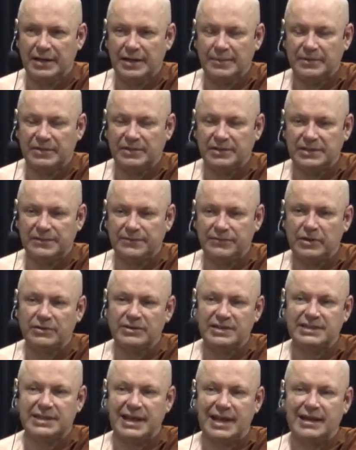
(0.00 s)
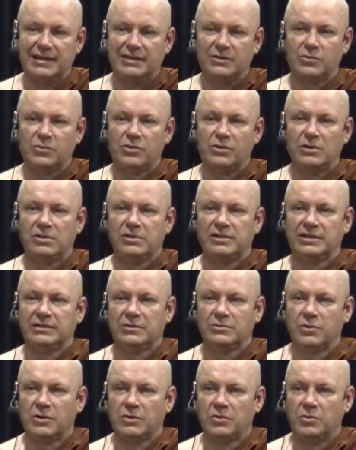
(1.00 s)
Because if you understand the world in
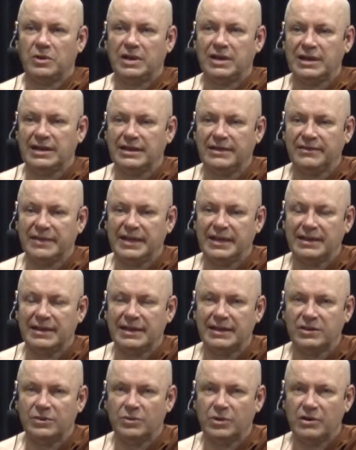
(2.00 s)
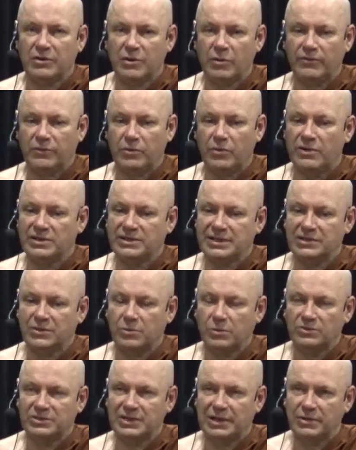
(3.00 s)
the wrong way, then uh, you are, of course, it's
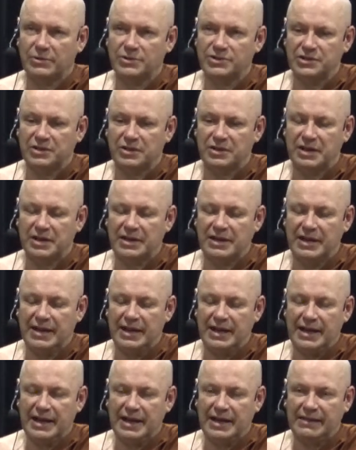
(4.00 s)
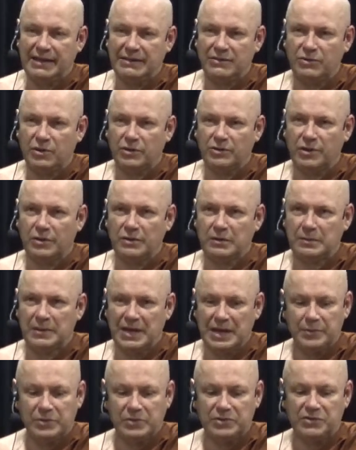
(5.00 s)
called delusion. Uh, and then you're not going to be
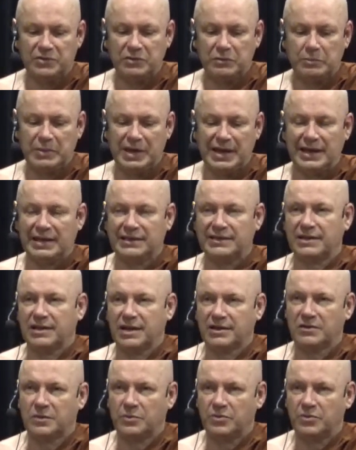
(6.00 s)
able to make the kind of